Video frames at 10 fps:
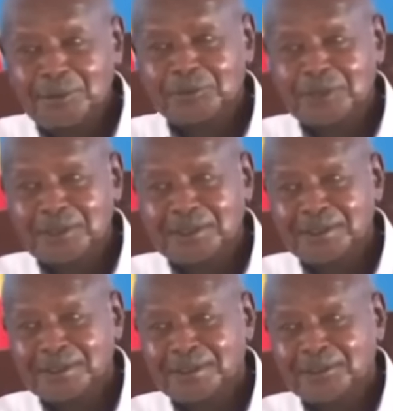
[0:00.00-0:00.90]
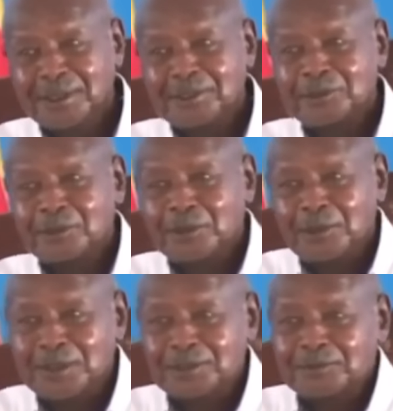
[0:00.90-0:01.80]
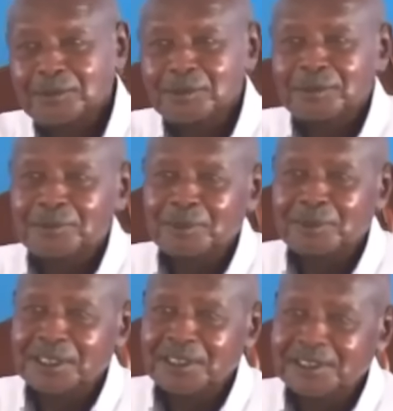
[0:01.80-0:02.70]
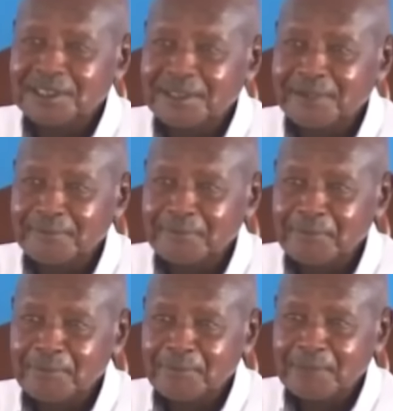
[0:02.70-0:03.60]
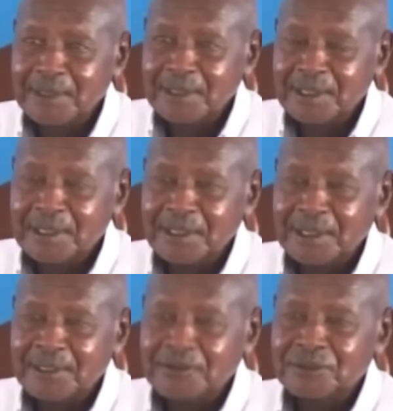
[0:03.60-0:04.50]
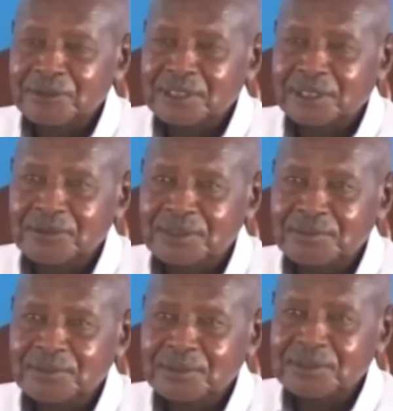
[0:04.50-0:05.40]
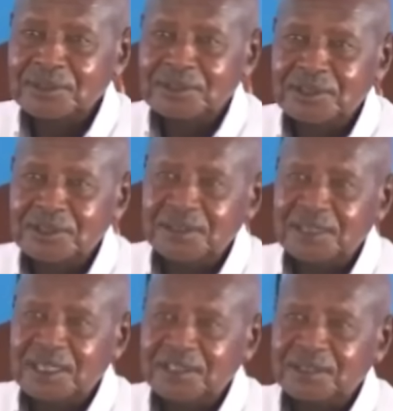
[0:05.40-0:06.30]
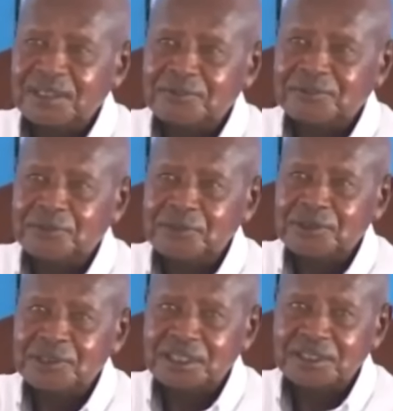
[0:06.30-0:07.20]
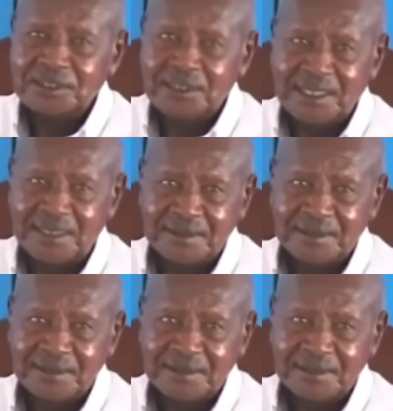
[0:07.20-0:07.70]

fit rice growers from Tanzania. I could not agree because, you see, there are four mistakes there.